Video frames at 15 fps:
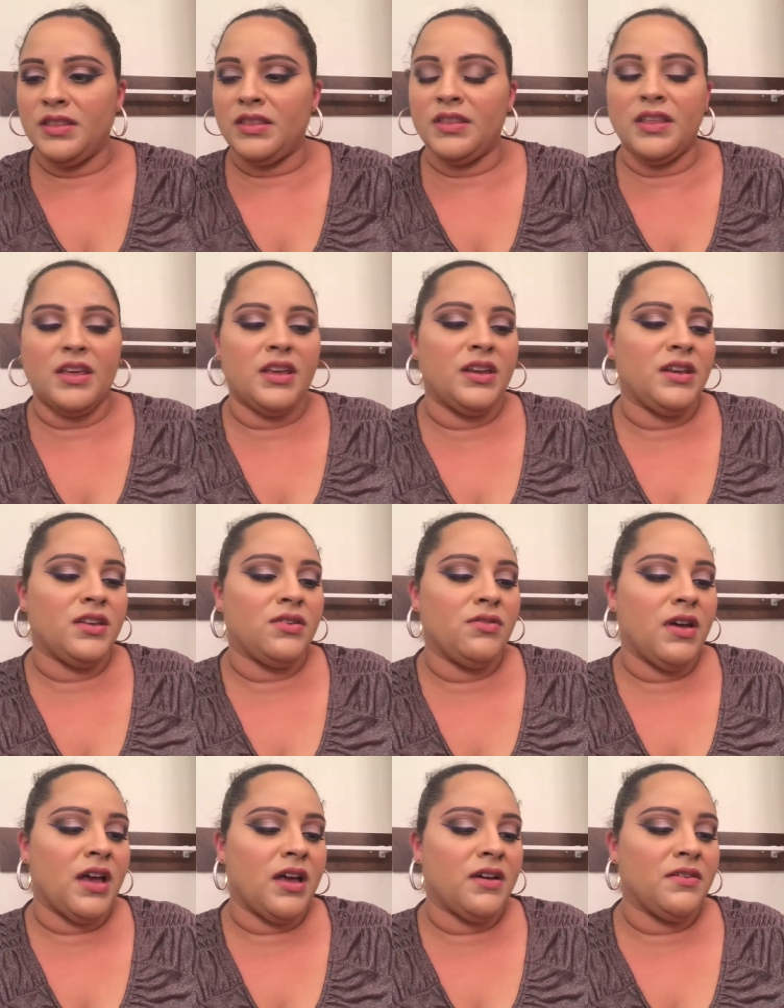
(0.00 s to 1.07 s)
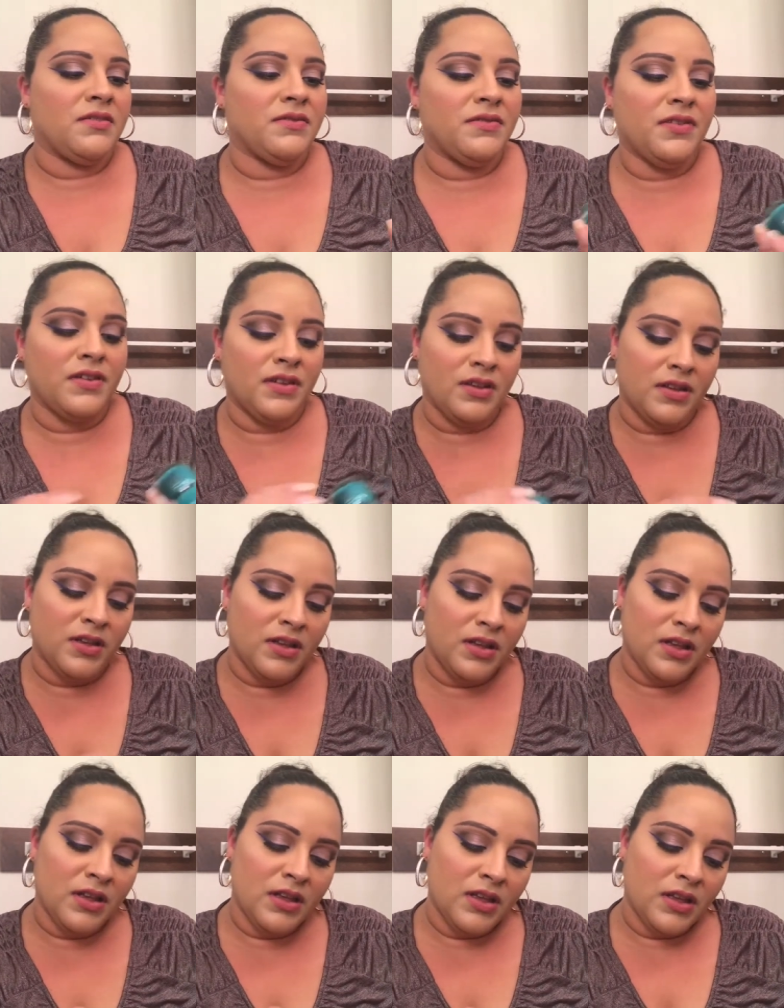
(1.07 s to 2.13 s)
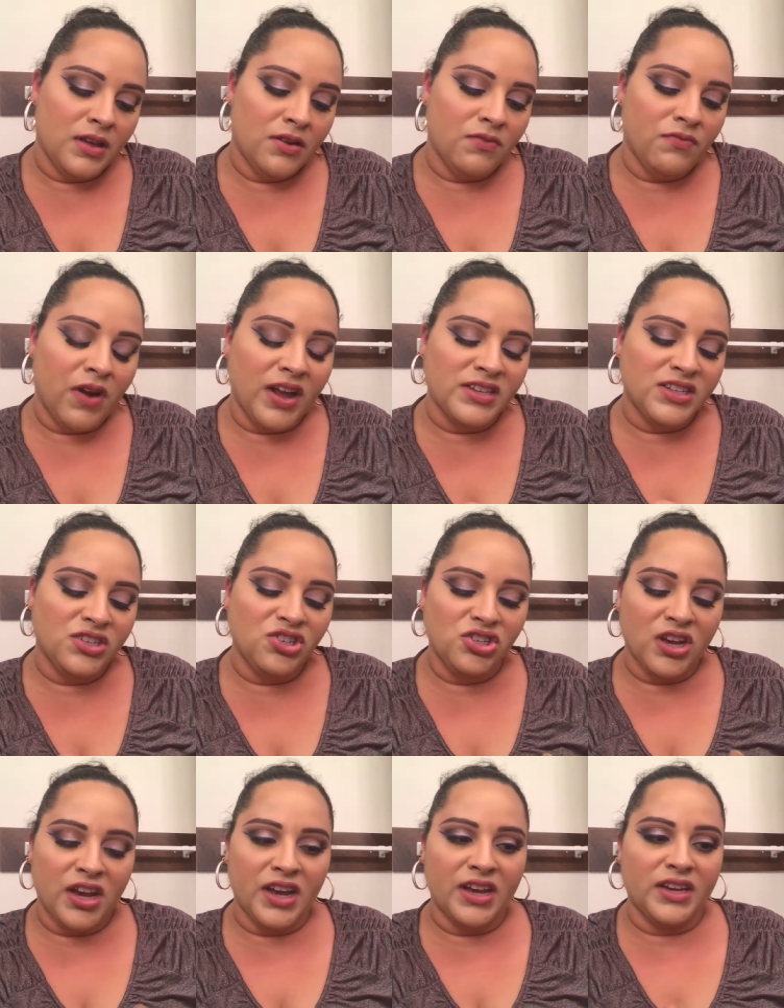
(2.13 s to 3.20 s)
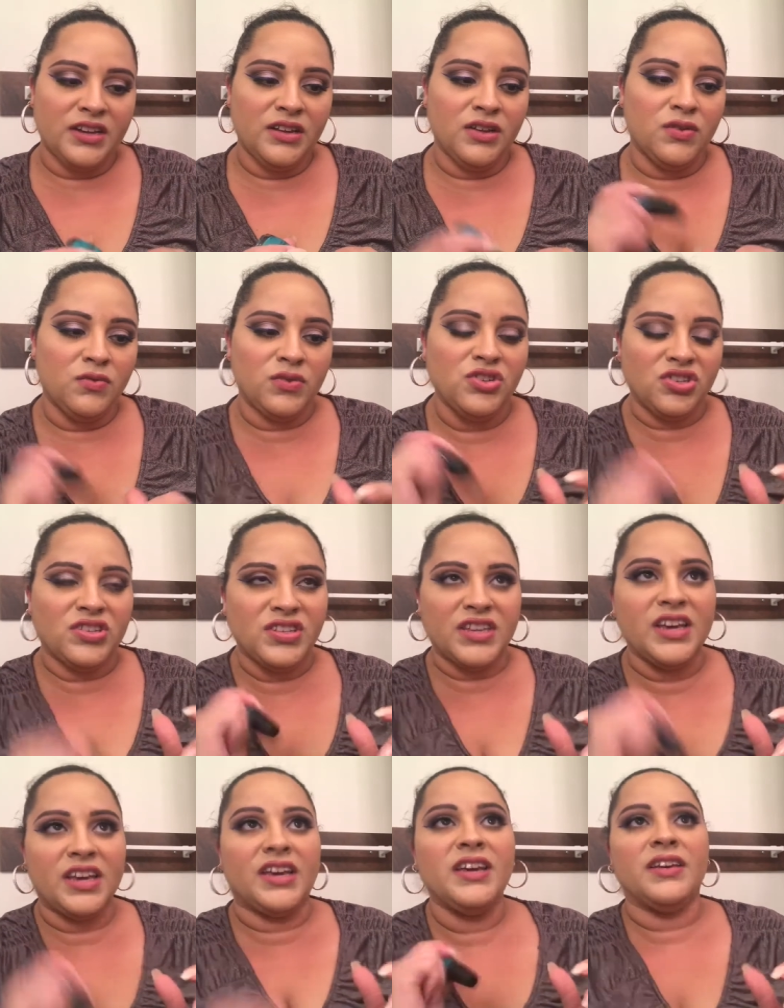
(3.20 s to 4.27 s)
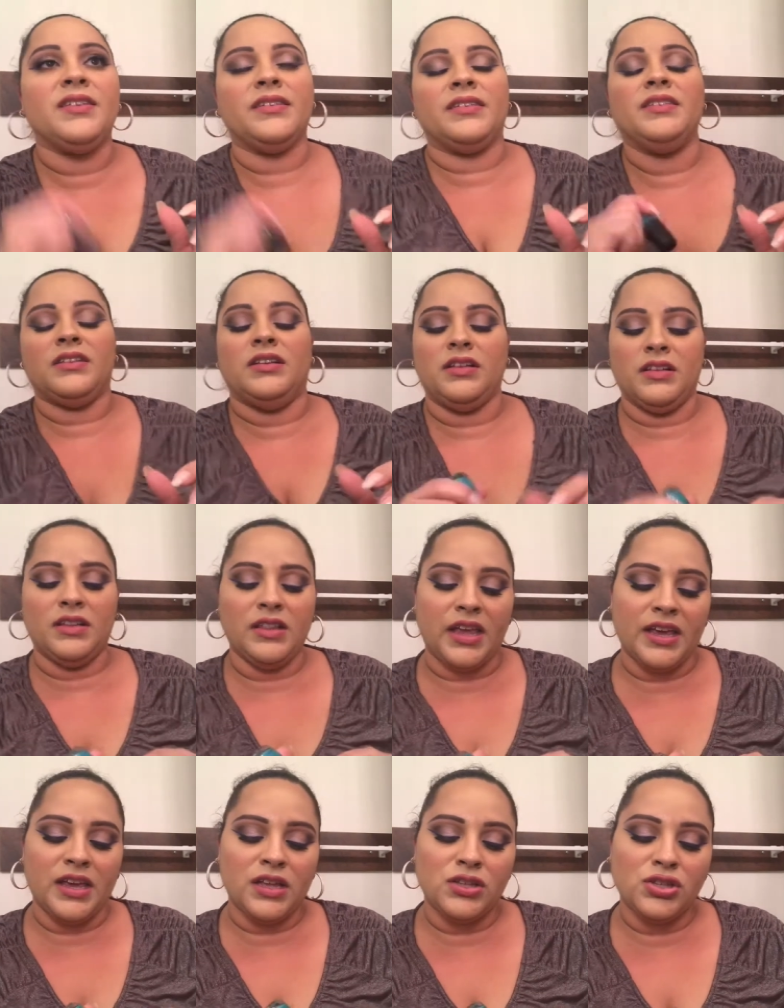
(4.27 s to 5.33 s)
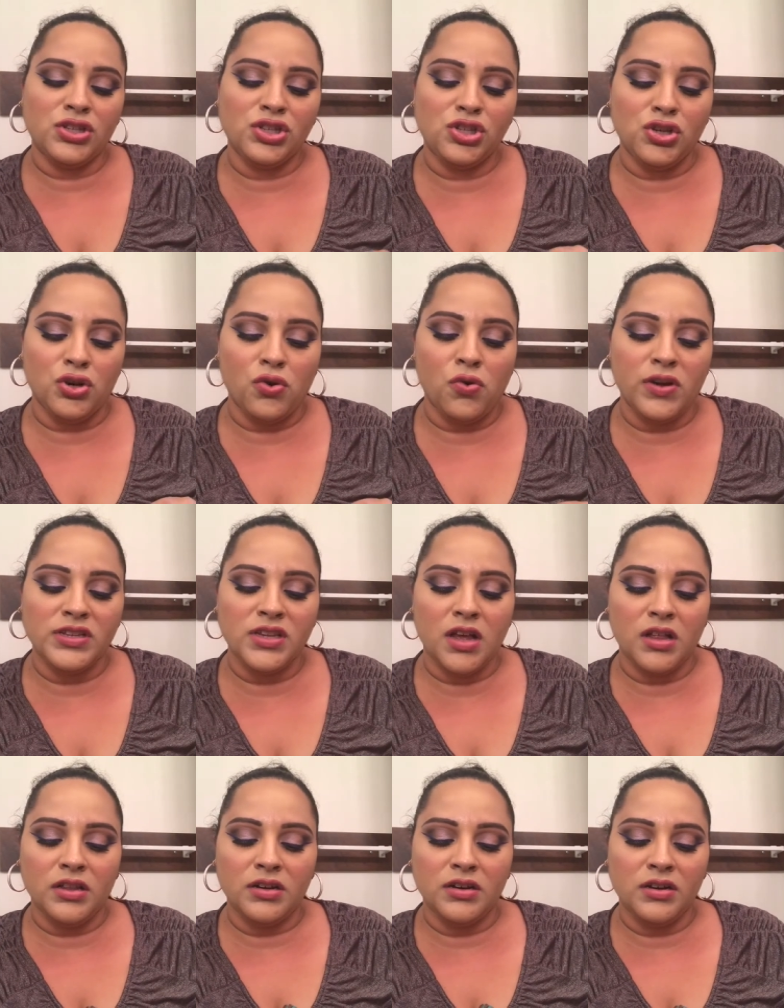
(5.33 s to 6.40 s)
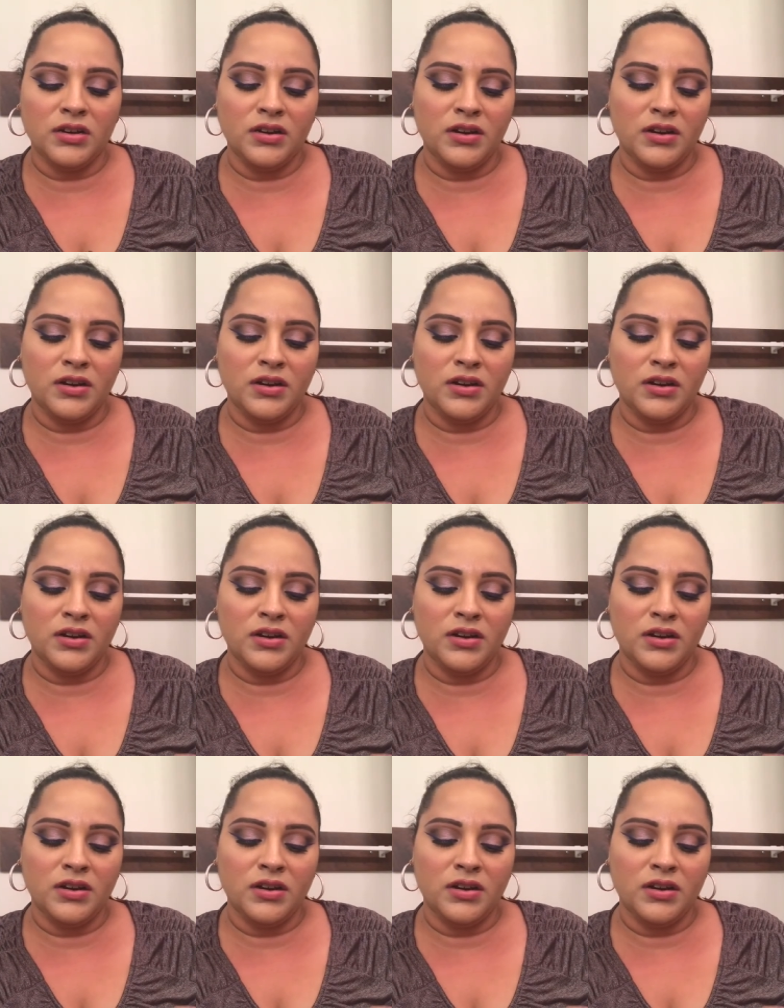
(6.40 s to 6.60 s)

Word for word: Then you have Rise and Shine, which is a like turquoise color.